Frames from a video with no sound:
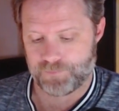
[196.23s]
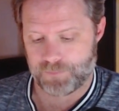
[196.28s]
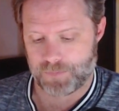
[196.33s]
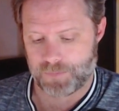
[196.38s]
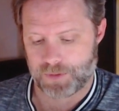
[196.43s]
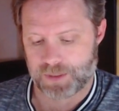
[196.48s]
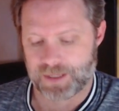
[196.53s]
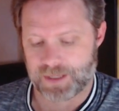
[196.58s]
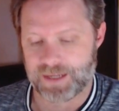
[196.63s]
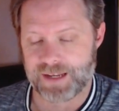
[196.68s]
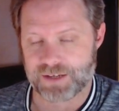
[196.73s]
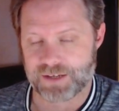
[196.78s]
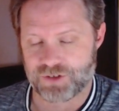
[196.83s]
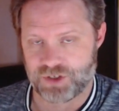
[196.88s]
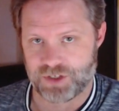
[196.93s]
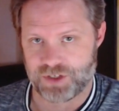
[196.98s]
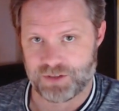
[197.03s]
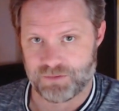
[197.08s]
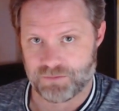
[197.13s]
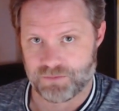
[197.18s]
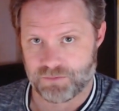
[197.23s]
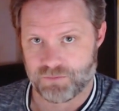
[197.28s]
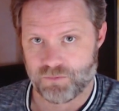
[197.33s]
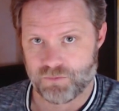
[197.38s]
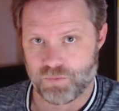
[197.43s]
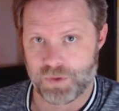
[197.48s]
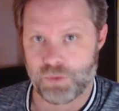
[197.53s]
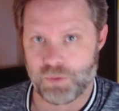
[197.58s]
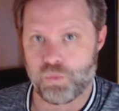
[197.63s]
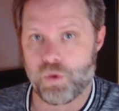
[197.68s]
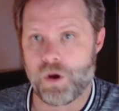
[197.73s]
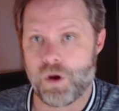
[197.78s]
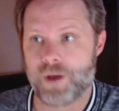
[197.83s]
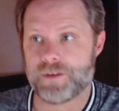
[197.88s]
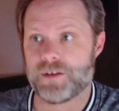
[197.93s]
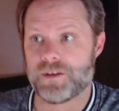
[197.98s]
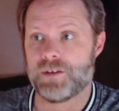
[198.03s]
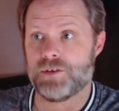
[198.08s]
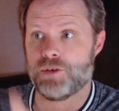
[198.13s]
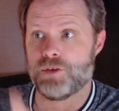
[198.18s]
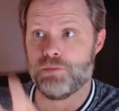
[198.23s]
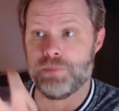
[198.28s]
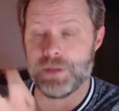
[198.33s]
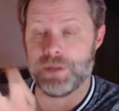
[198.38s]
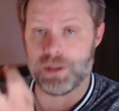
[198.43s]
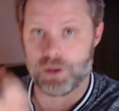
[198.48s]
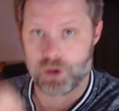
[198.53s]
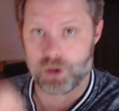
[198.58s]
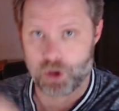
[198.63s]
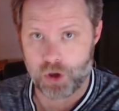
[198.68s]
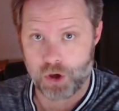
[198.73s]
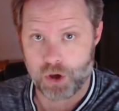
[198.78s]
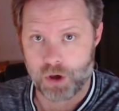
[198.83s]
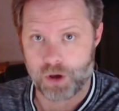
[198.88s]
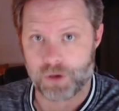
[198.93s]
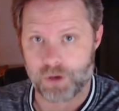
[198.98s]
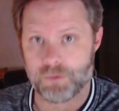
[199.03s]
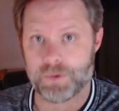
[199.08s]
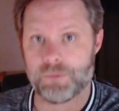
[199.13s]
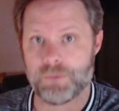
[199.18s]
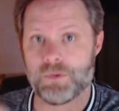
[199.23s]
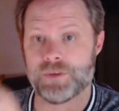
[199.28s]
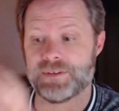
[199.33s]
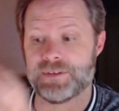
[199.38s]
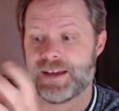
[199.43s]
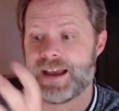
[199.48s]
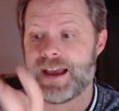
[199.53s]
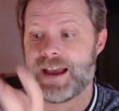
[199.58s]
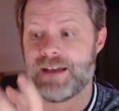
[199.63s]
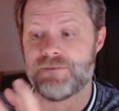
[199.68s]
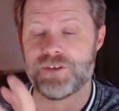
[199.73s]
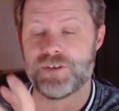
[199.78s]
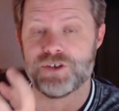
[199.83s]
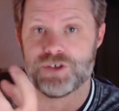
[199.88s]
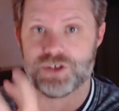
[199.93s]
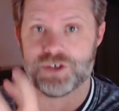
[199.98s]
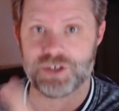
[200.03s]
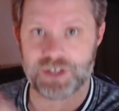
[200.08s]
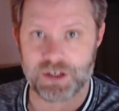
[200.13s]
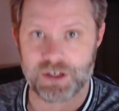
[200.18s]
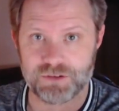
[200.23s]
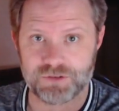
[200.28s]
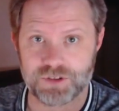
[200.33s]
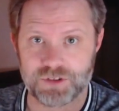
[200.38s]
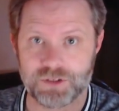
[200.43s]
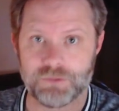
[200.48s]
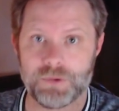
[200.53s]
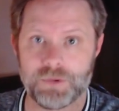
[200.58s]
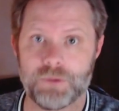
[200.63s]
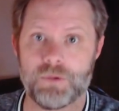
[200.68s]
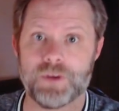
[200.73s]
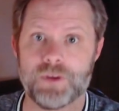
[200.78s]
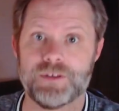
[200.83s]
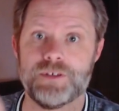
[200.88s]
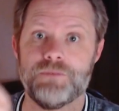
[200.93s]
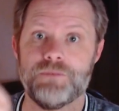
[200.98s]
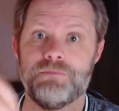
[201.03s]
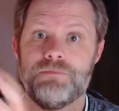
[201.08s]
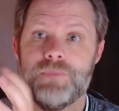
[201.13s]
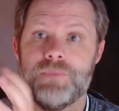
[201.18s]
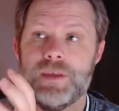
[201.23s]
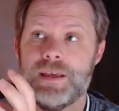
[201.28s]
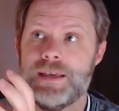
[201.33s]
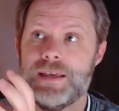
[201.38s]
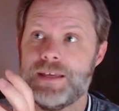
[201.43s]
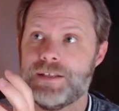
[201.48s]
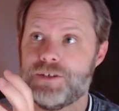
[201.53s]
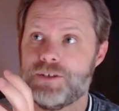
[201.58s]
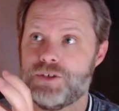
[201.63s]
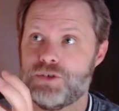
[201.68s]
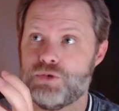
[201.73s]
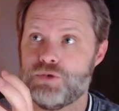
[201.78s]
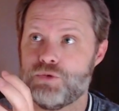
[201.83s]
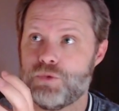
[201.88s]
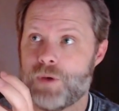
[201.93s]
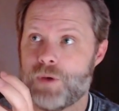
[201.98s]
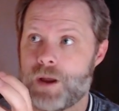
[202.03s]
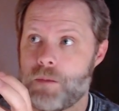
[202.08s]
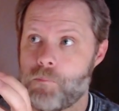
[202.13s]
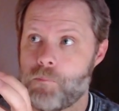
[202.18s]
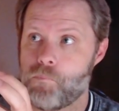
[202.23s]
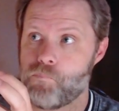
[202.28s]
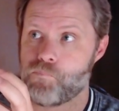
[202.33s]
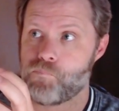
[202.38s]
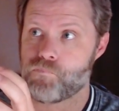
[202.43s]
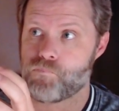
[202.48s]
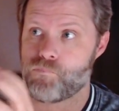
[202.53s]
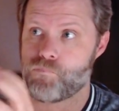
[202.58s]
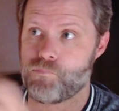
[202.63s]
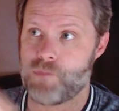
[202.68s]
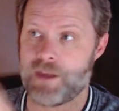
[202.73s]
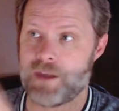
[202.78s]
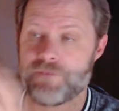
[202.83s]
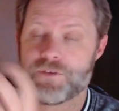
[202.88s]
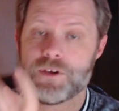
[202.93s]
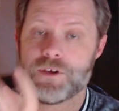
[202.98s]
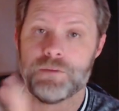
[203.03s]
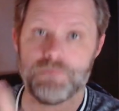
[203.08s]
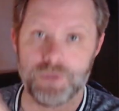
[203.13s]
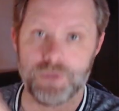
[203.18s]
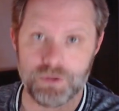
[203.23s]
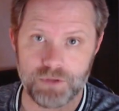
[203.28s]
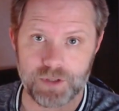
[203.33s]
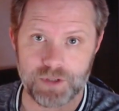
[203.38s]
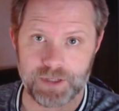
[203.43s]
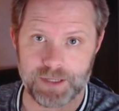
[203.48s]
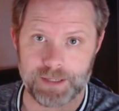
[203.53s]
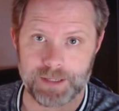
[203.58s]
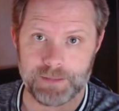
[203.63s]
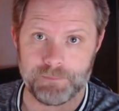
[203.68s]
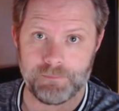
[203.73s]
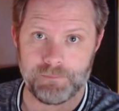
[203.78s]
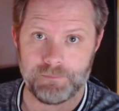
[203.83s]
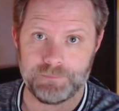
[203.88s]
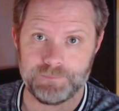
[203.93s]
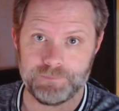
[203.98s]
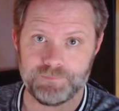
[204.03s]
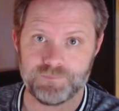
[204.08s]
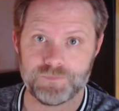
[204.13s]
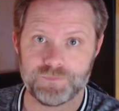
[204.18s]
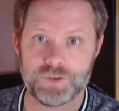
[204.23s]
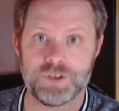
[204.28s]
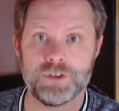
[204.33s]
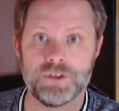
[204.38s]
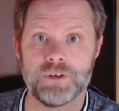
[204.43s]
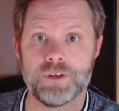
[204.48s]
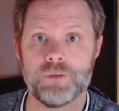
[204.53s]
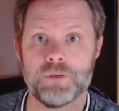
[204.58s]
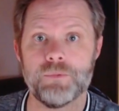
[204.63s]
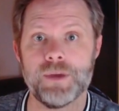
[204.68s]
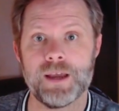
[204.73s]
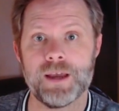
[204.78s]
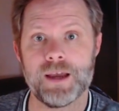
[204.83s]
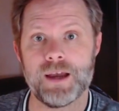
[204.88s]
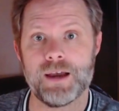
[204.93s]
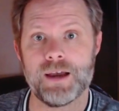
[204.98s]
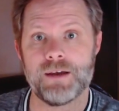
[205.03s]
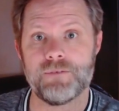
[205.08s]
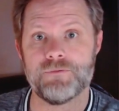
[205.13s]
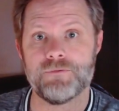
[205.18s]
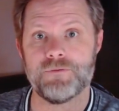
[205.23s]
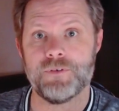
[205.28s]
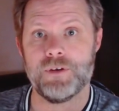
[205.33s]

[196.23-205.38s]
connection. We want to belong. We want to have shelter. We want to to have community, to know that we have